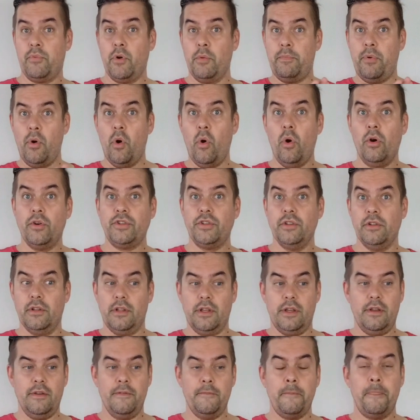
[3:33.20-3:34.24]

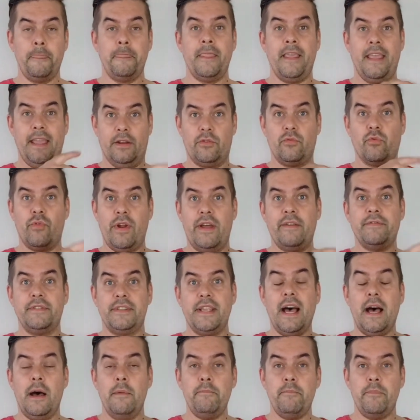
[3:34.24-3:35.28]
proportionally it
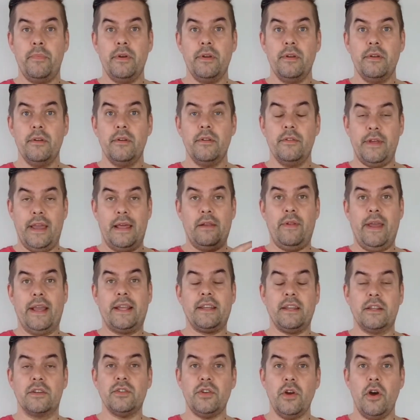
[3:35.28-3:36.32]
revs up the
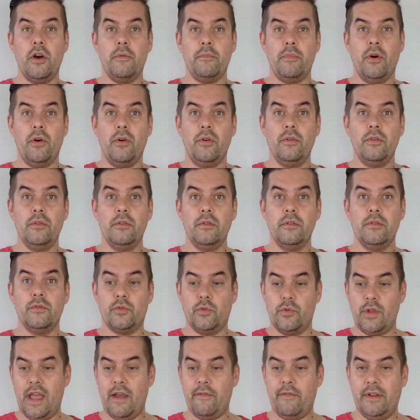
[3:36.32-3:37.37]
electric turbo.
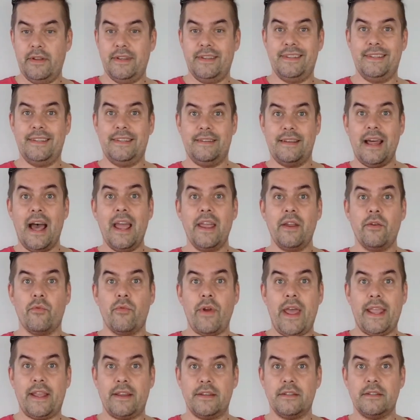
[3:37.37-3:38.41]
So you have a
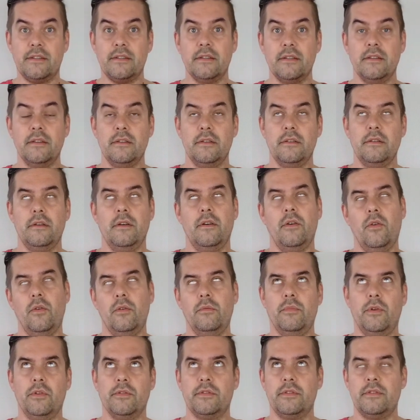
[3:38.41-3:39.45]
direct,
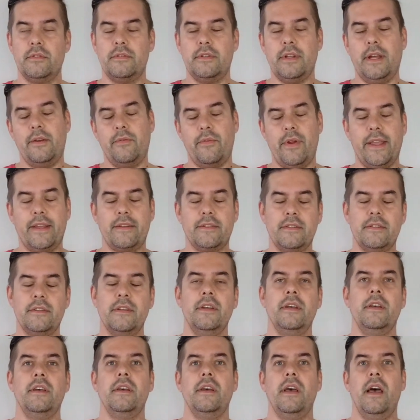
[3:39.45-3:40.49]
almost direct,
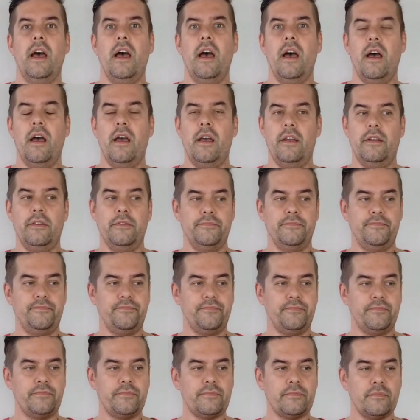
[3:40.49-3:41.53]
uh,
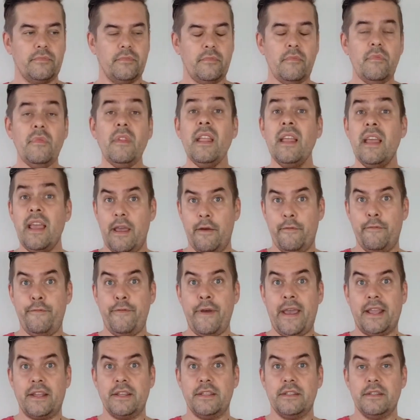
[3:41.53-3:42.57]

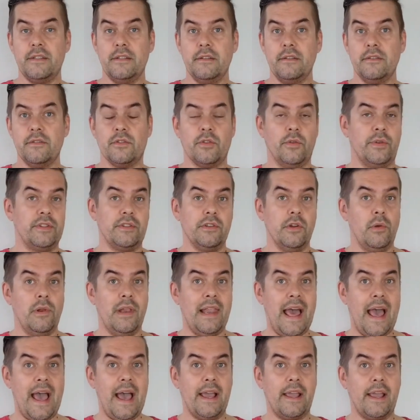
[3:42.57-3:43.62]
effect. So it's no
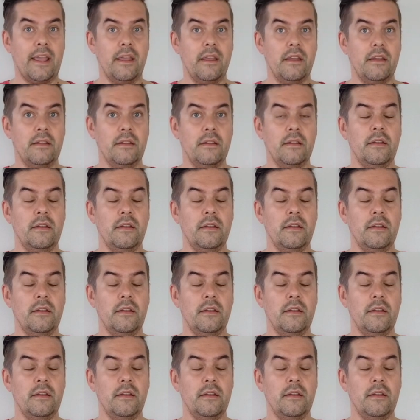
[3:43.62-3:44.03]
lag.